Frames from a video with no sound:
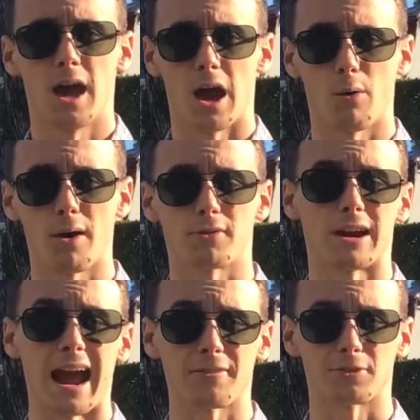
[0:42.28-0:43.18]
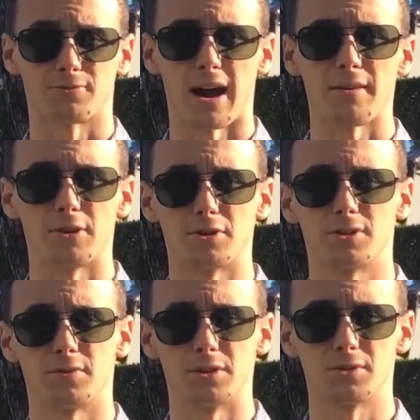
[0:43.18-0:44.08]
However, after five
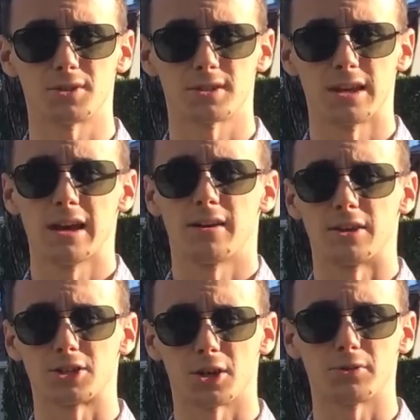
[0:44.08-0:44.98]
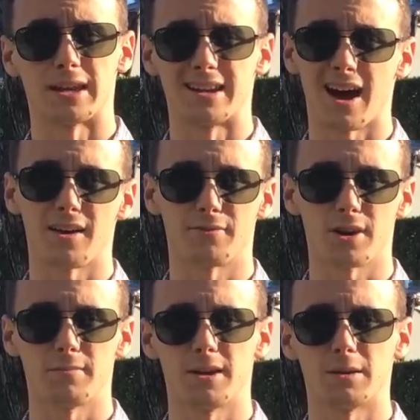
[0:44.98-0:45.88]
years of use, they showed that not
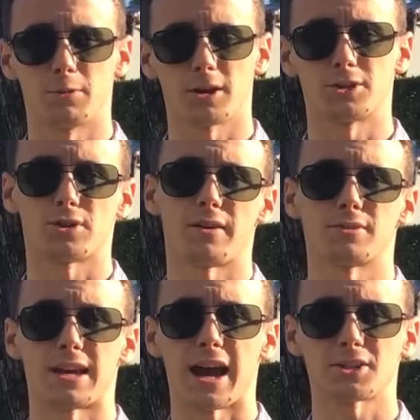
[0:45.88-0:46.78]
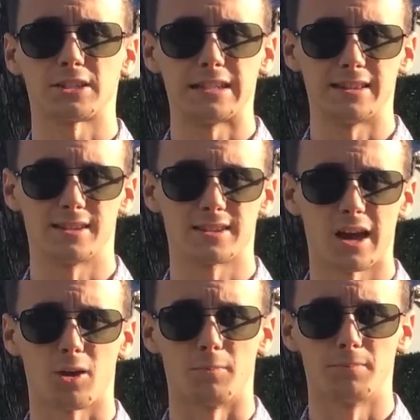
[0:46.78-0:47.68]
very many plug-in drivers actually need this
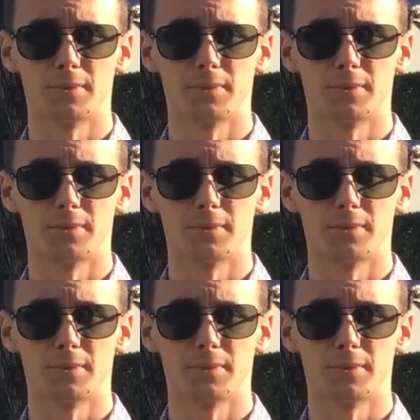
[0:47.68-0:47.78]
help.